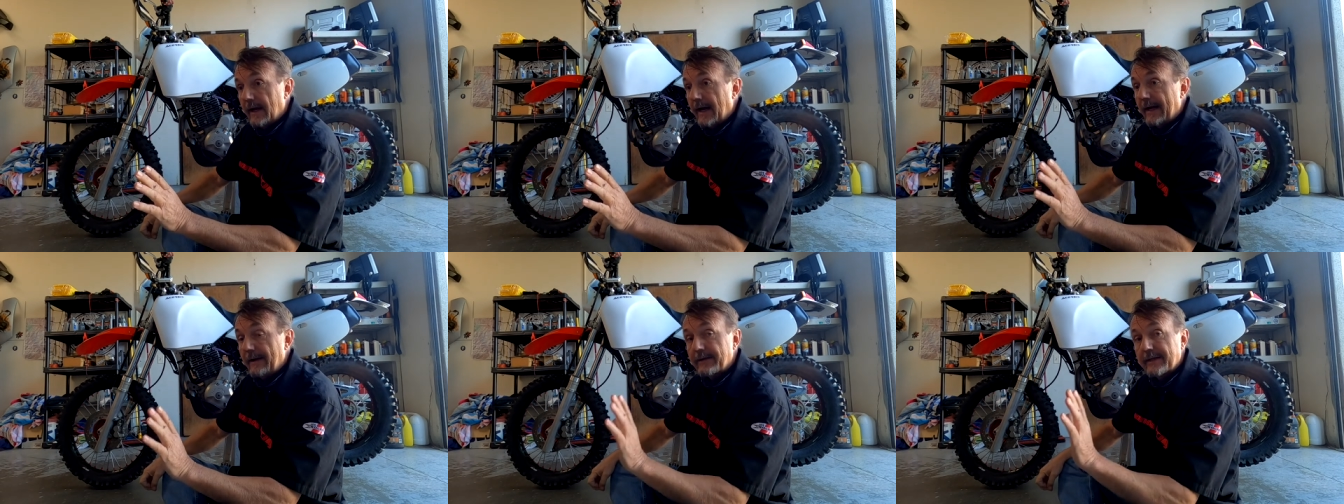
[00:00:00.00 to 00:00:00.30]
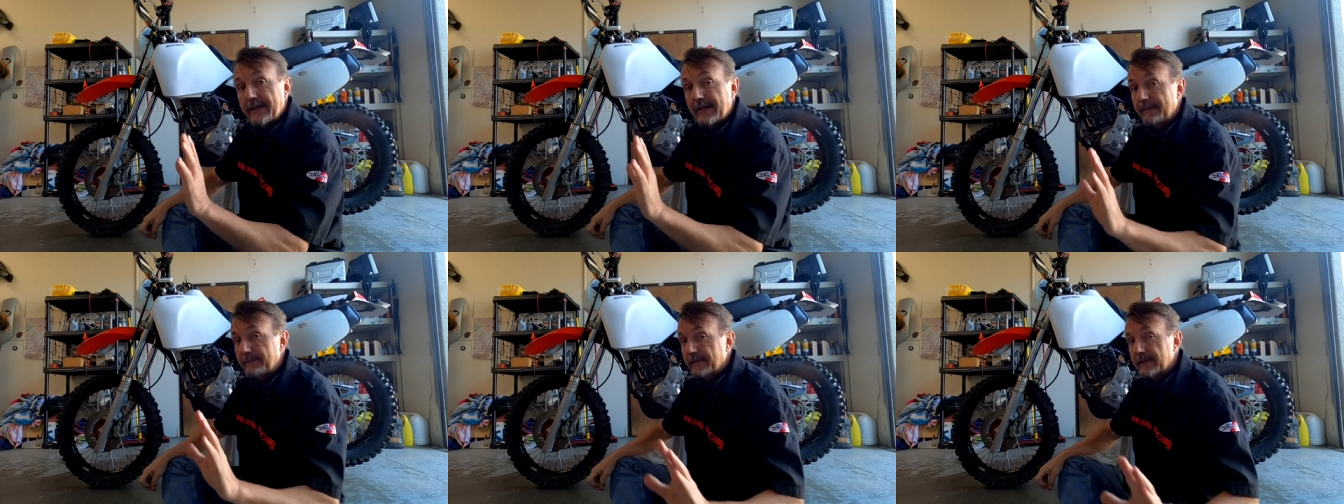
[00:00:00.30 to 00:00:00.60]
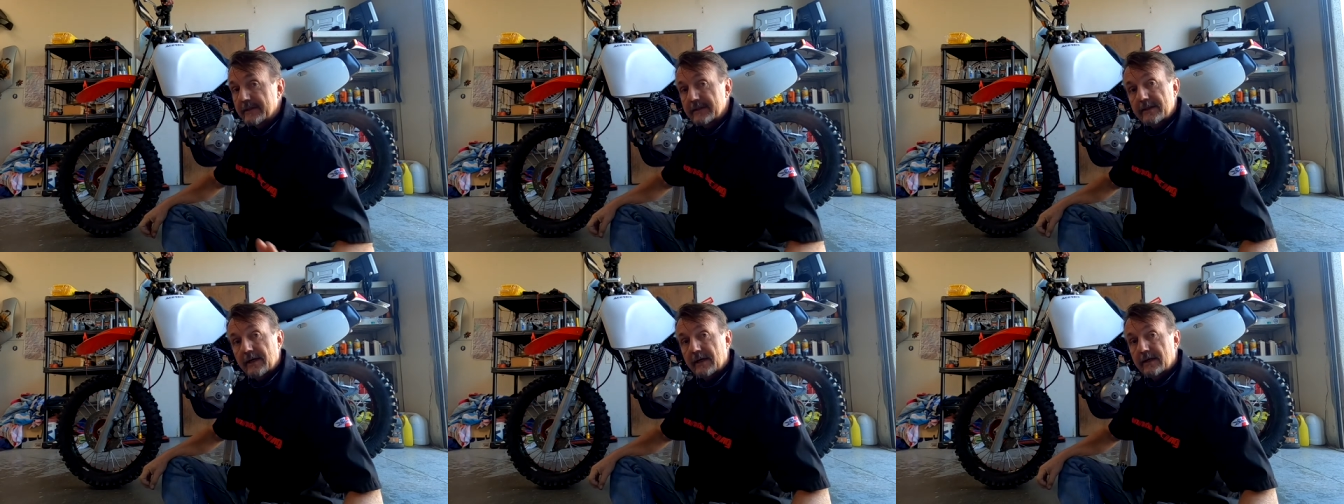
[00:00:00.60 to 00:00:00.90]
I'd keep
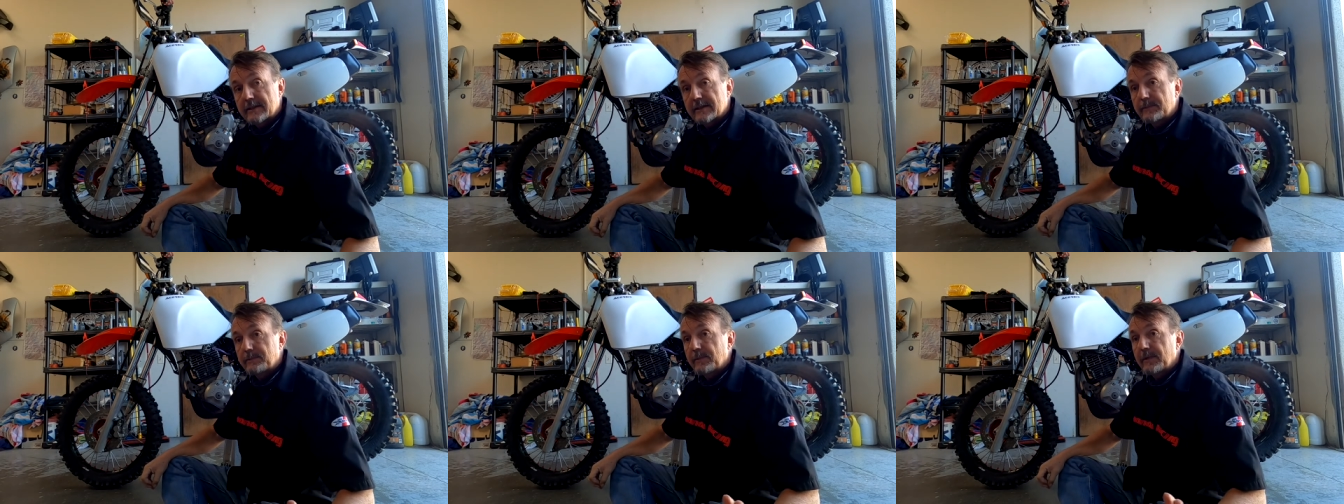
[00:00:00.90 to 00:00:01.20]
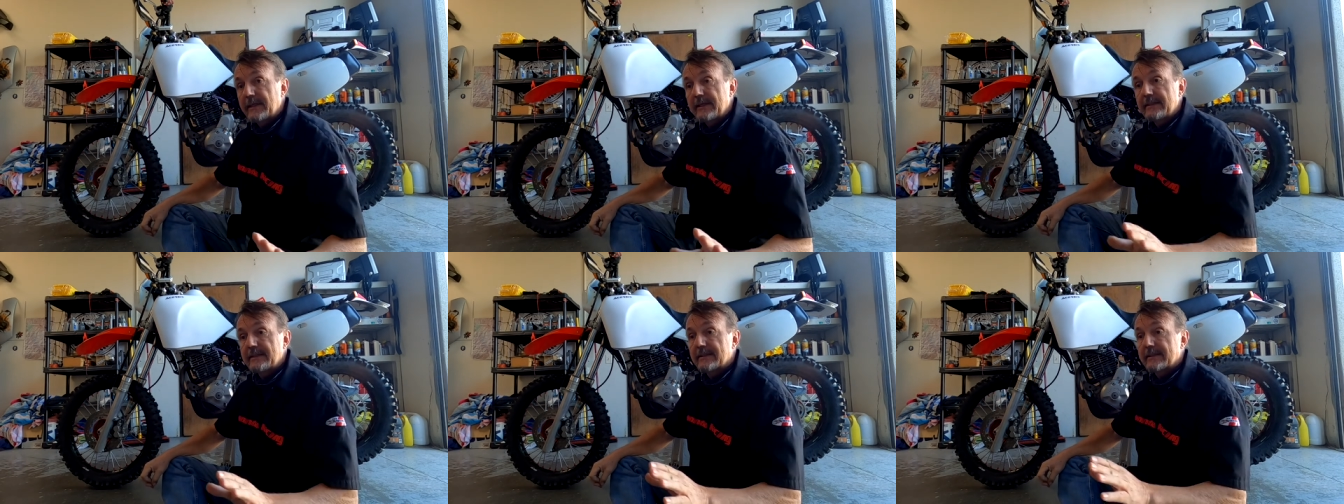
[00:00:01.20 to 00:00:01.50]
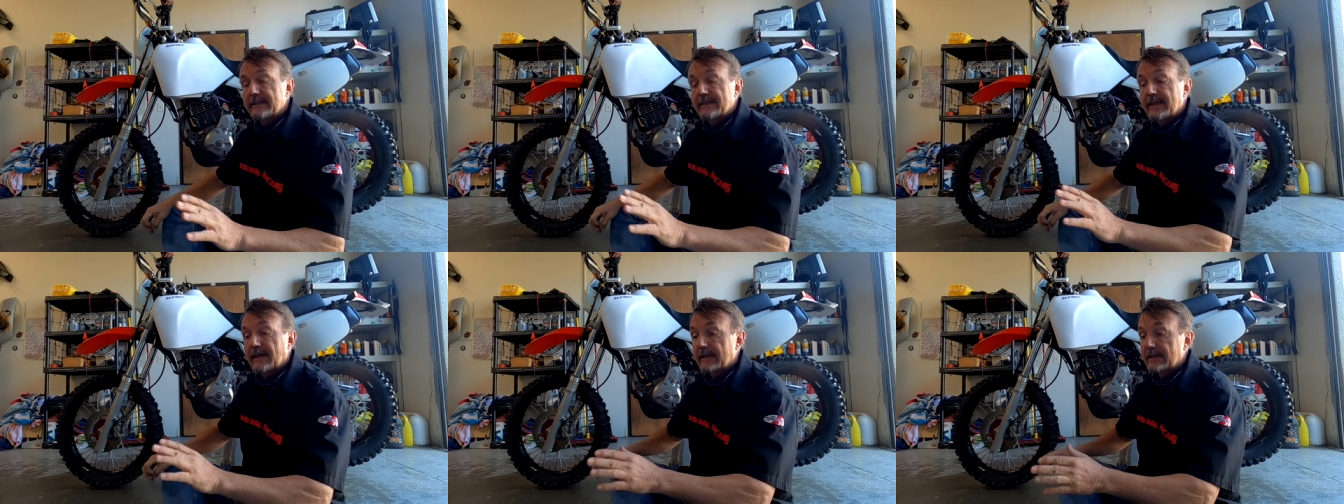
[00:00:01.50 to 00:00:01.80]
the stock springs.
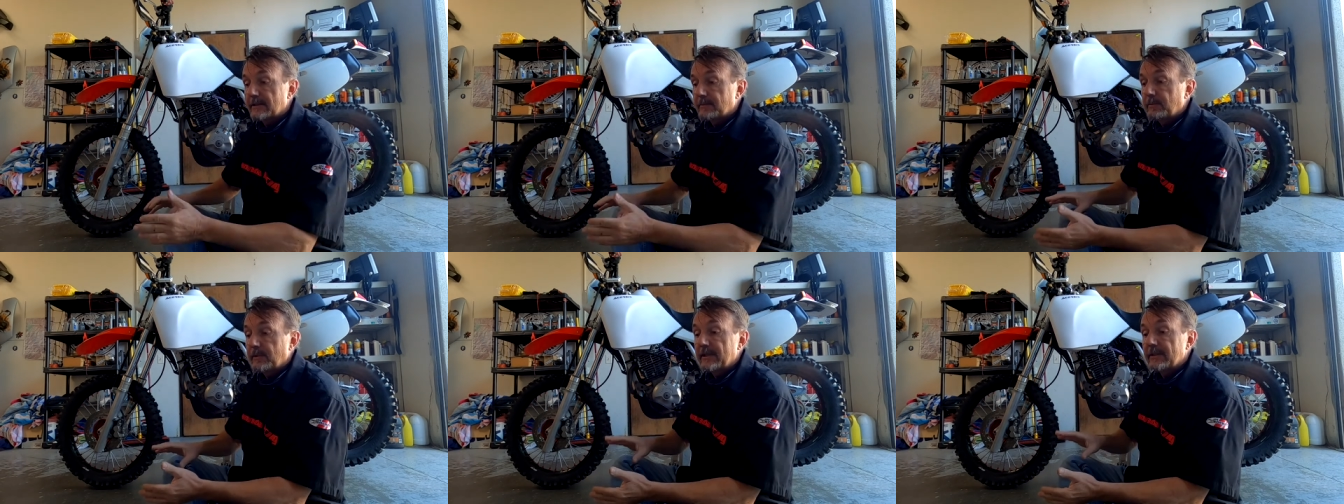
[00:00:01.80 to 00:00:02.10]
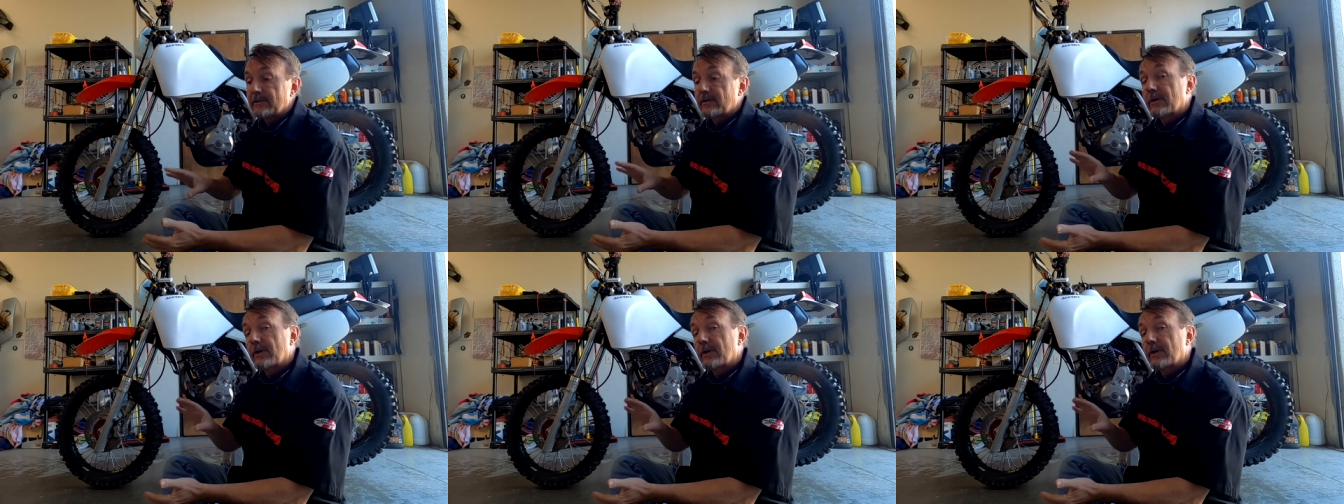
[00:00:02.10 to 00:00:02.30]
The stock springs